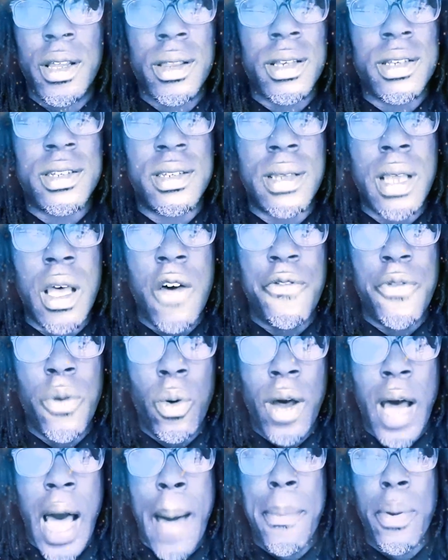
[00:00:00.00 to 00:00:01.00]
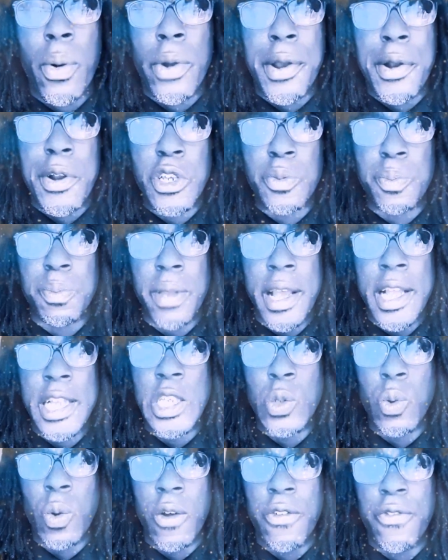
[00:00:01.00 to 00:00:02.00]
The cell phone operators plan
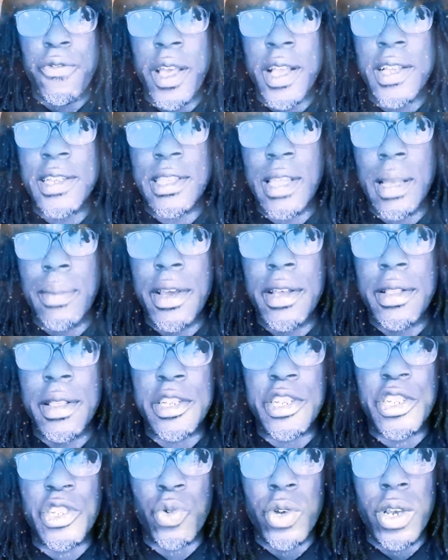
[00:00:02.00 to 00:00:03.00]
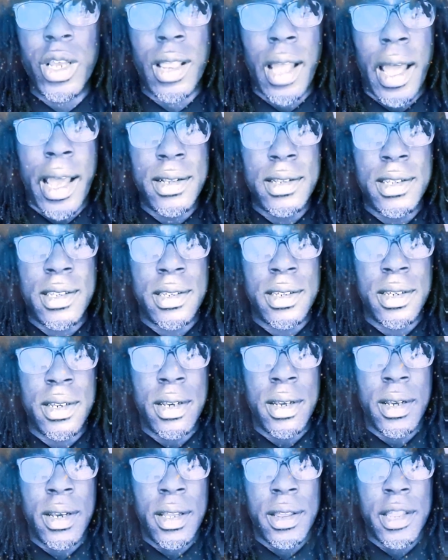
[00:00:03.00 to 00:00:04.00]
to affix them in the streetlights,
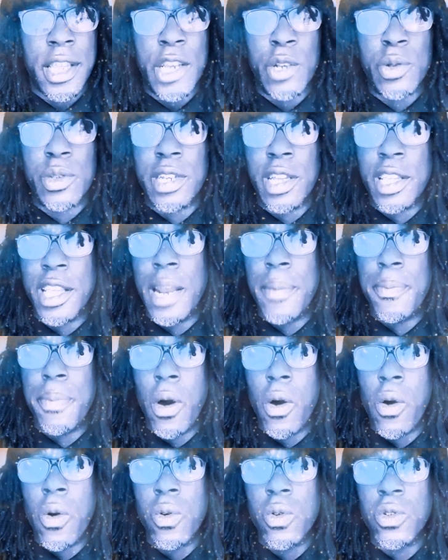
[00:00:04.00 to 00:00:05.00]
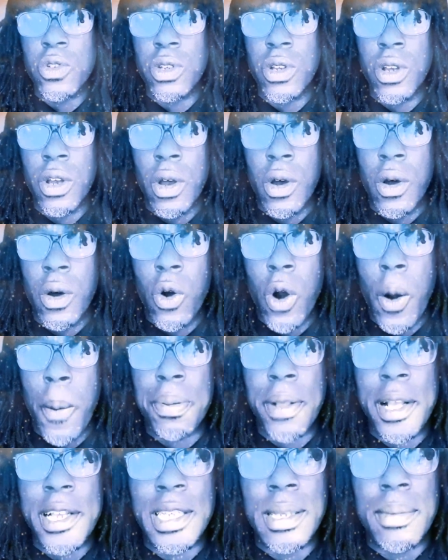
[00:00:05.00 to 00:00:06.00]
the utility poles, or
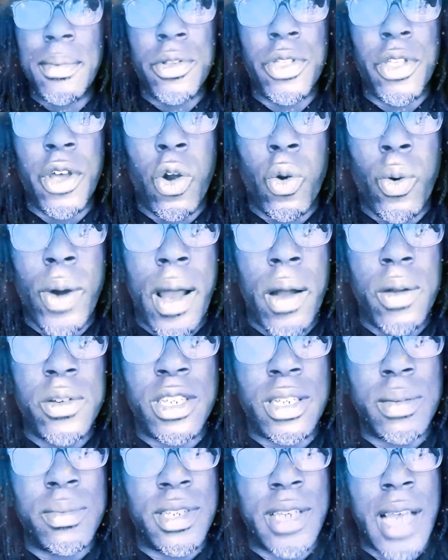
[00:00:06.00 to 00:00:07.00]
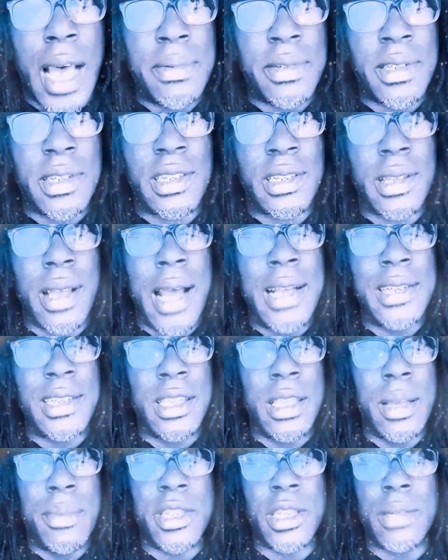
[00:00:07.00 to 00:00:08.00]
place them on the ground, sometimes
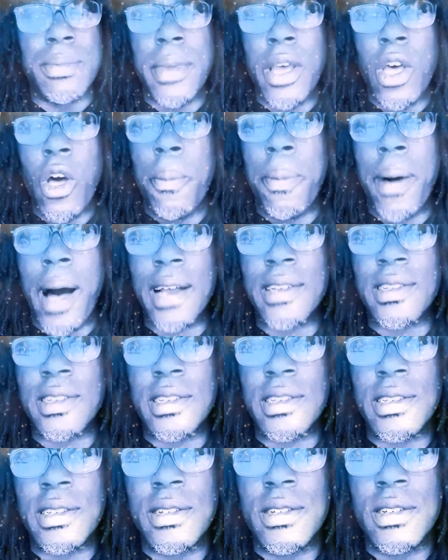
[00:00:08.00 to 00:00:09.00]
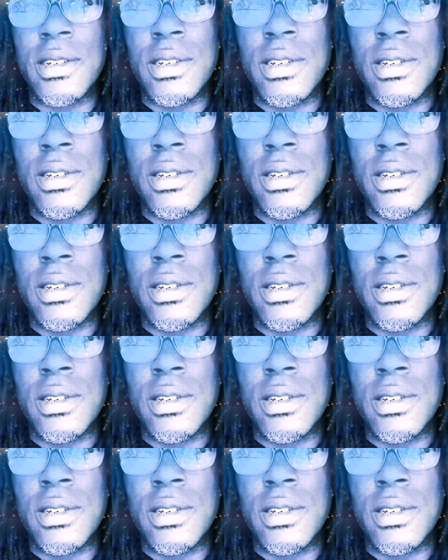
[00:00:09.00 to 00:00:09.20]
disguising them as mailboxes.